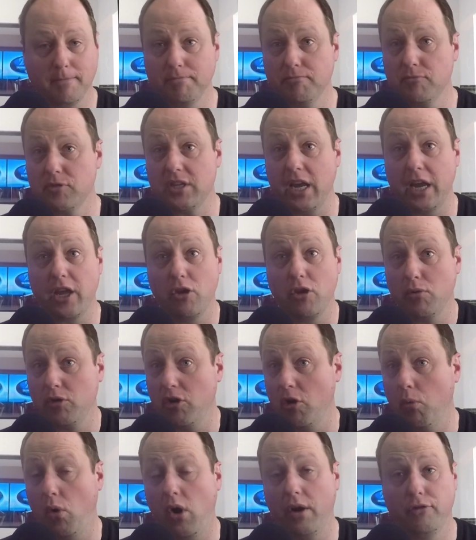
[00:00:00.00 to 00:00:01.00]
say you and
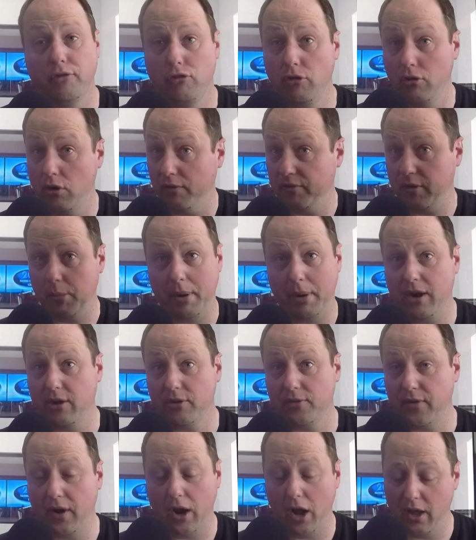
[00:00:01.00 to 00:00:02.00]
your wife shoot off to Paris
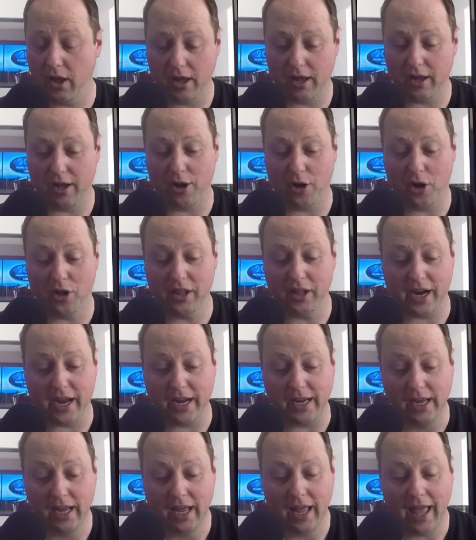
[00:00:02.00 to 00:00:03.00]
for a holiday,